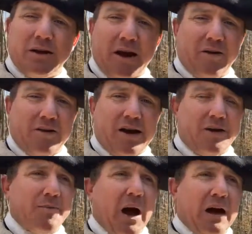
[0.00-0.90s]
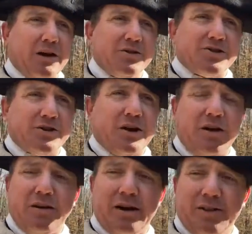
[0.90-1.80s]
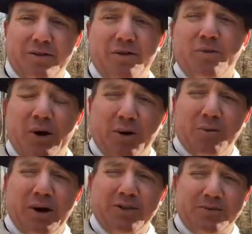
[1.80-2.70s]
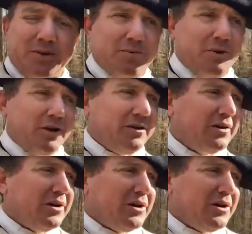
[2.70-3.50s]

Carolina backcountry through the winter months. Must have been.